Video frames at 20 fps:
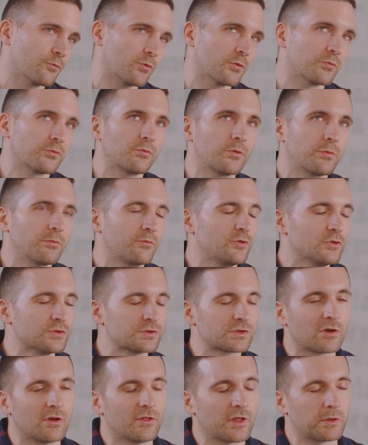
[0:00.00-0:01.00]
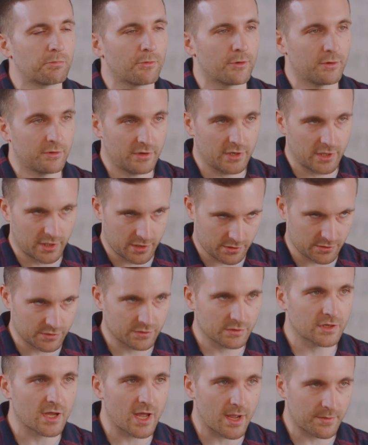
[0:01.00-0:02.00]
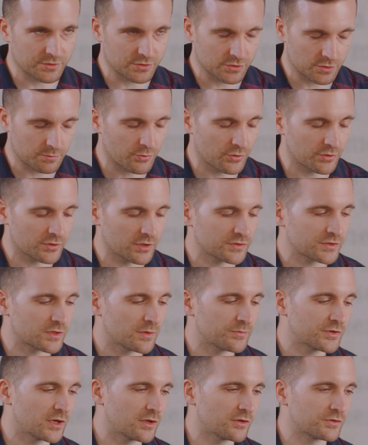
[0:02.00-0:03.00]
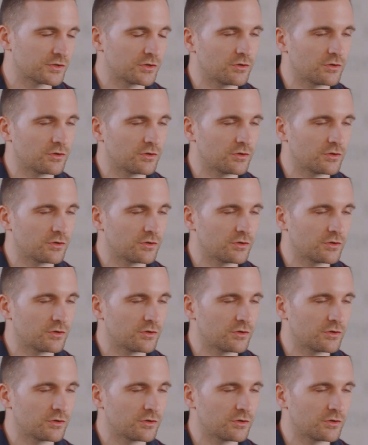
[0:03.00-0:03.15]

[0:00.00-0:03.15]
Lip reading: what we used to call burned-in captions or burned-in subtitles,